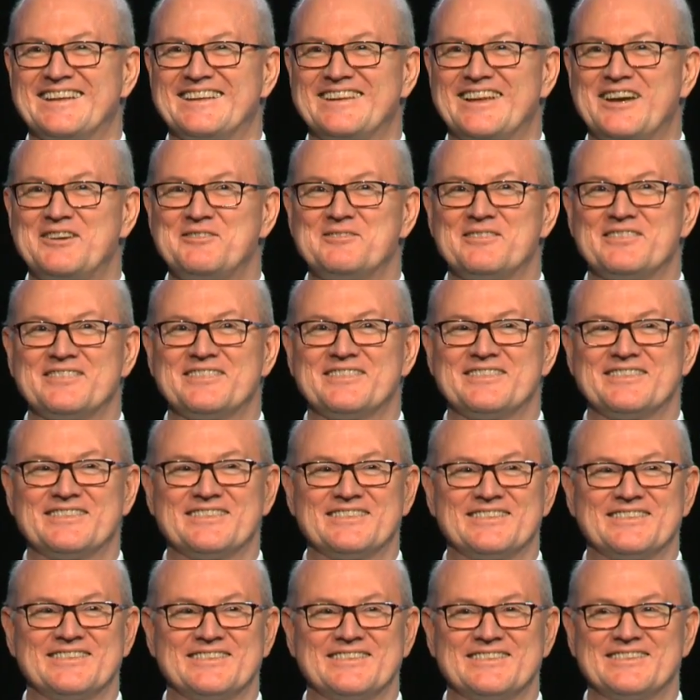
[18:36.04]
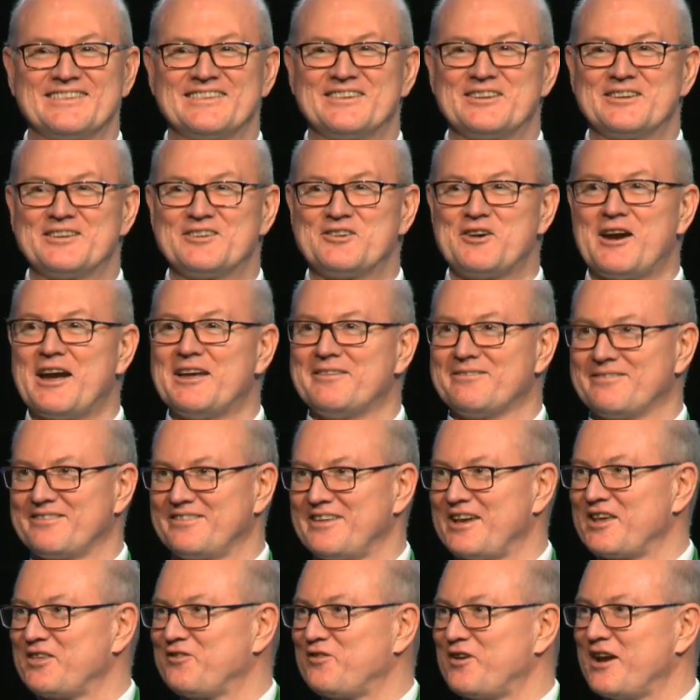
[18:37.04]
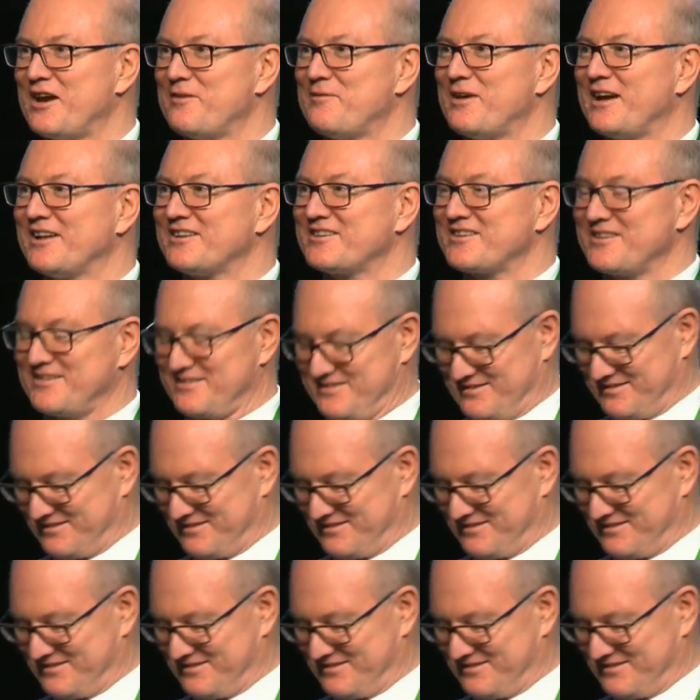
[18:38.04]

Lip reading: No? Great. Thanks very much.